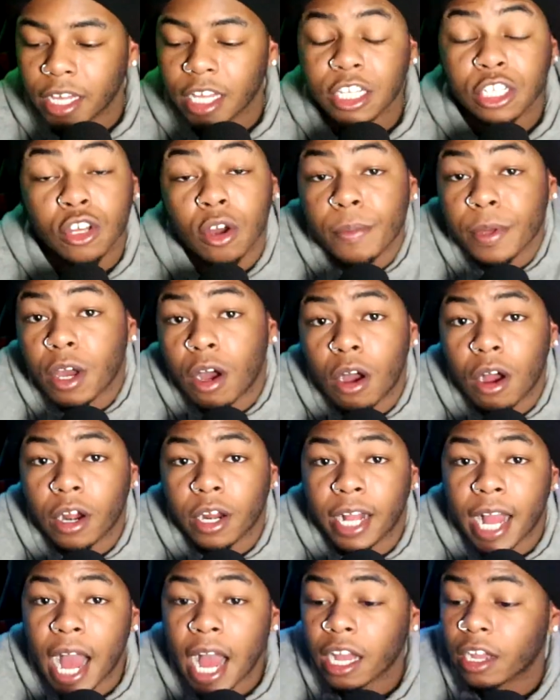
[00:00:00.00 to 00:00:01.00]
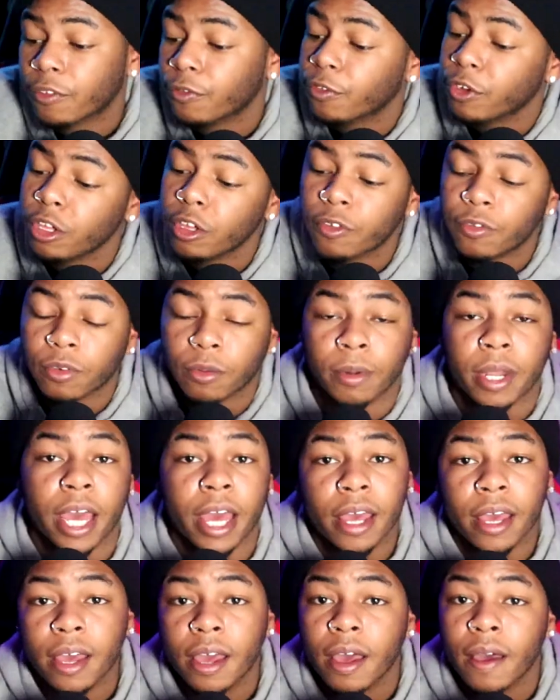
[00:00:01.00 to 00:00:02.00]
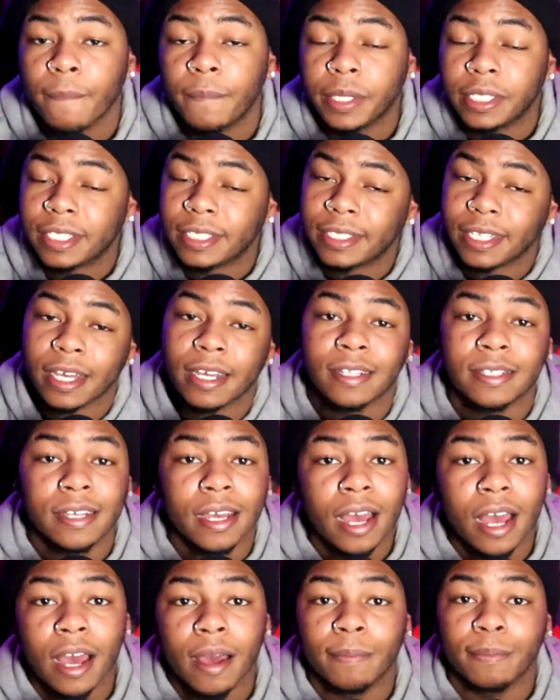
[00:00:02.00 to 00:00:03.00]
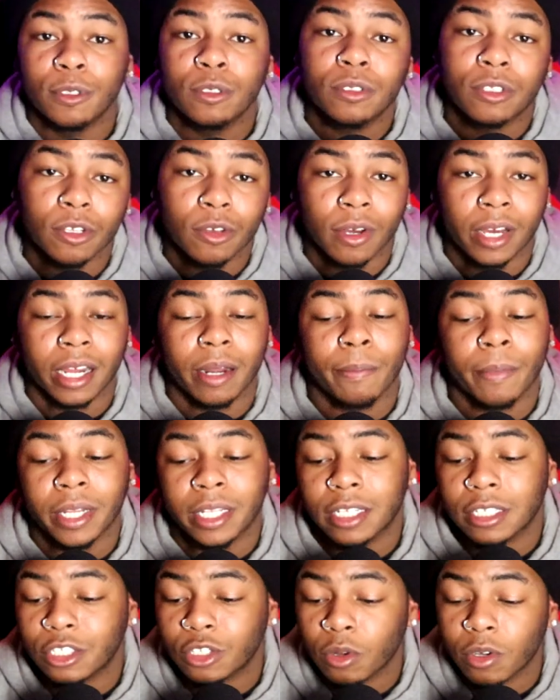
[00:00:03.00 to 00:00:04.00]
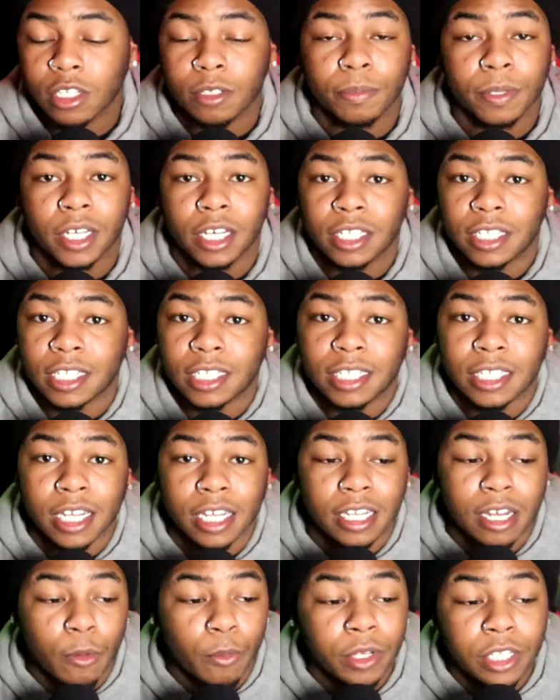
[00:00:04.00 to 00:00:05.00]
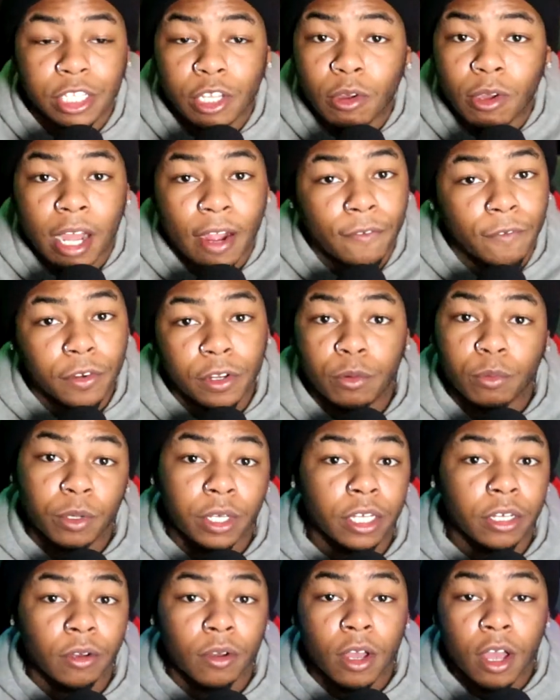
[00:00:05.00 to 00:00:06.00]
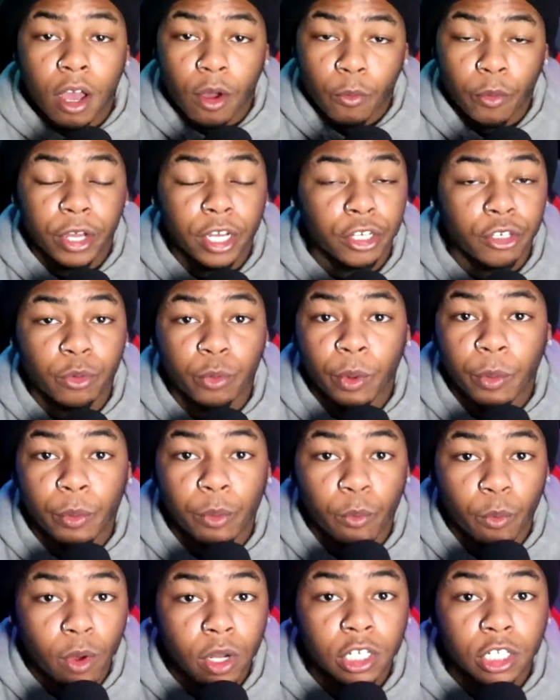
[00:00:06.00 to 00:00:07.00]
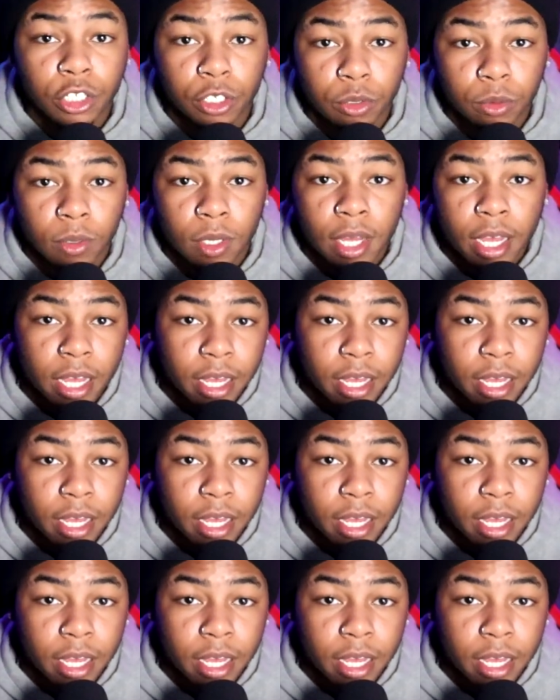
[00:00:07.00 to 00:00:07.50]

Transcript: It's gonna be hard. God can free you from that, but at the same time, you still got to make the choice because at the same time, we still got free will. We could do what we want to do.